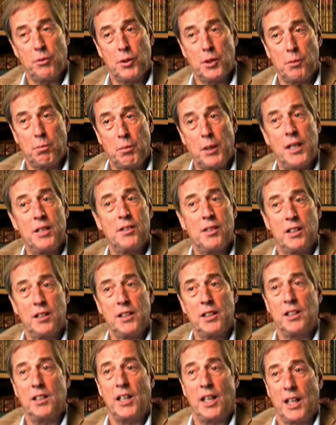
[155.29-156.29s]
was
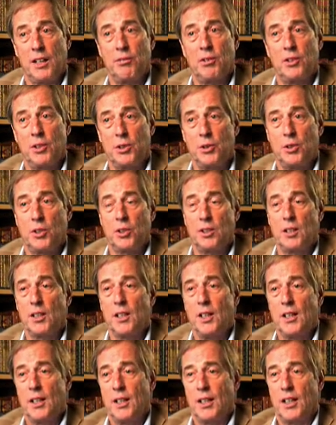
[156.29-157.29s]
basically the evolution
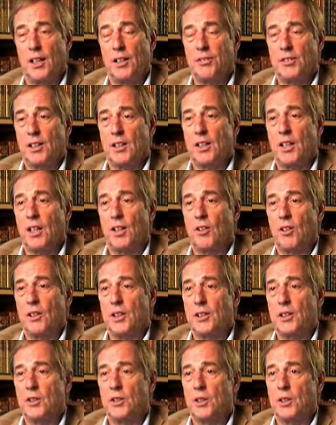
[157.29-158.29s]
of the
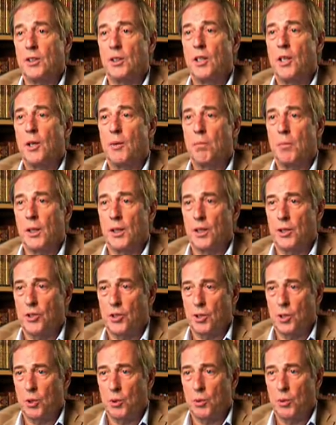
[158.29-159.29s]
Carolingian
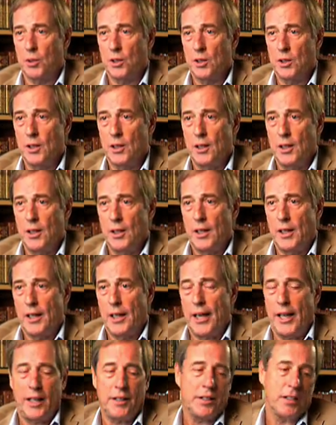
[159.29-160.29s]
minuscule.
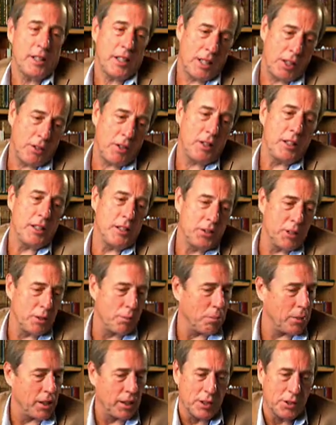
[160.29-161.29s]
And the Carolingian
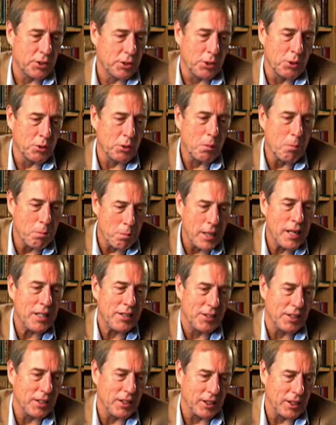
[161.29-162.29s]
minuscule
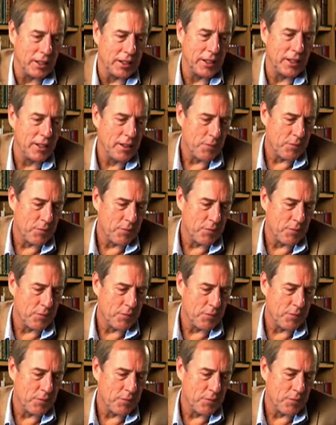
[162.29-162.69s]
basically